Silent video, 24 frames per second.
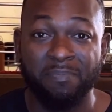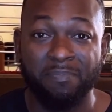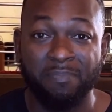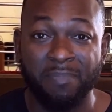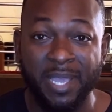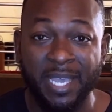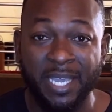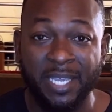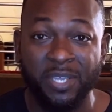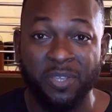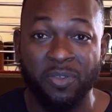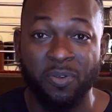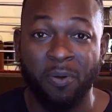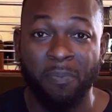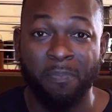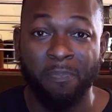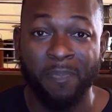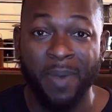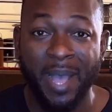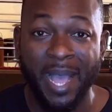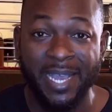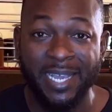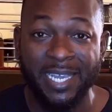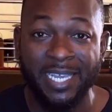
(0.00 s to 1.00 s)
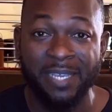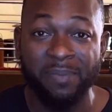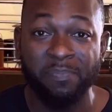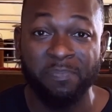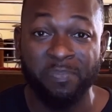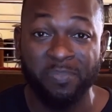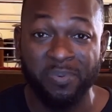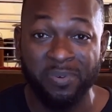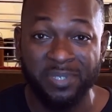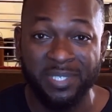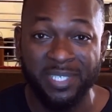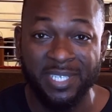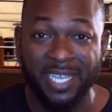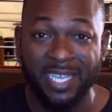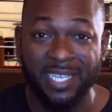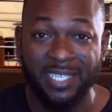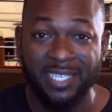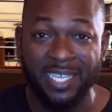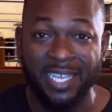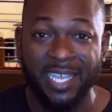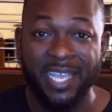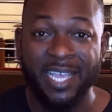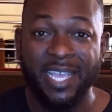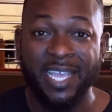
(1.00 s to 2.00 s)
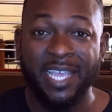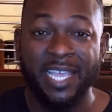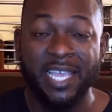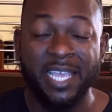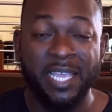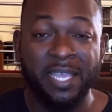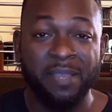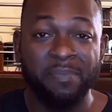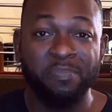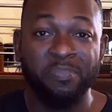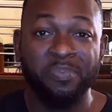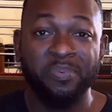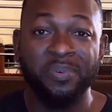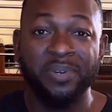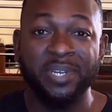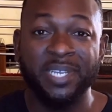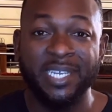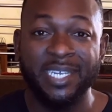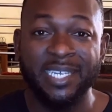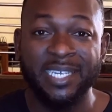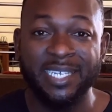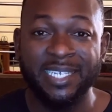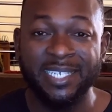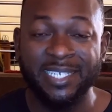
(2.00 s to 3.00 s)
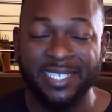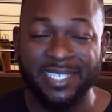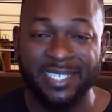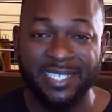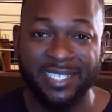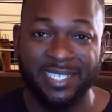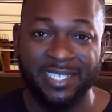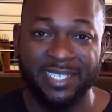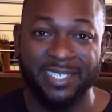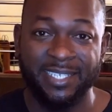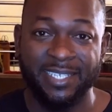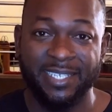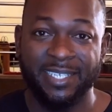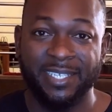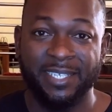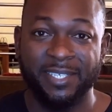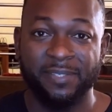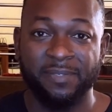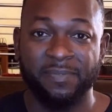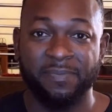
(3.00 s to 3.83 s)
make your packing process a breeze.